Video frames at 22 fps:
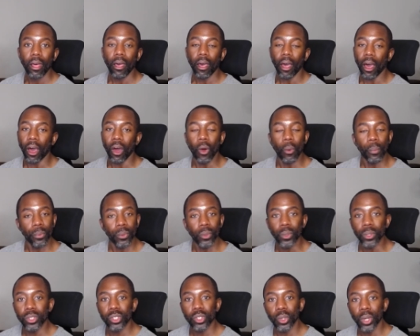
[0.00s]
I hope you
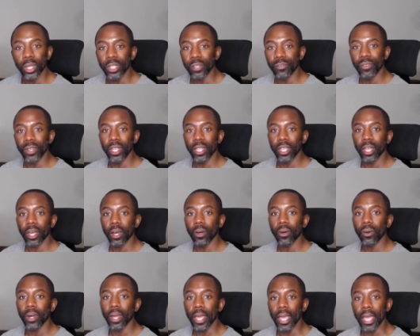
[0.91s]
enjoyed the
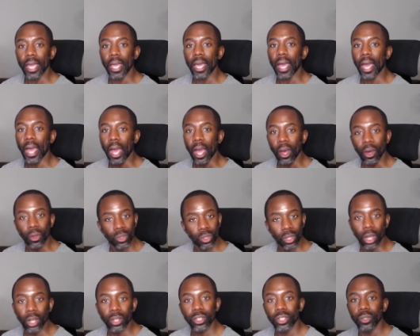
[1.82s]
video, and I'll
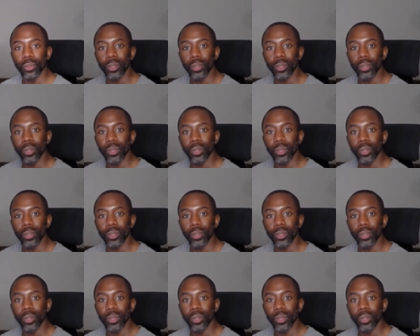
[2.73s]
talk to you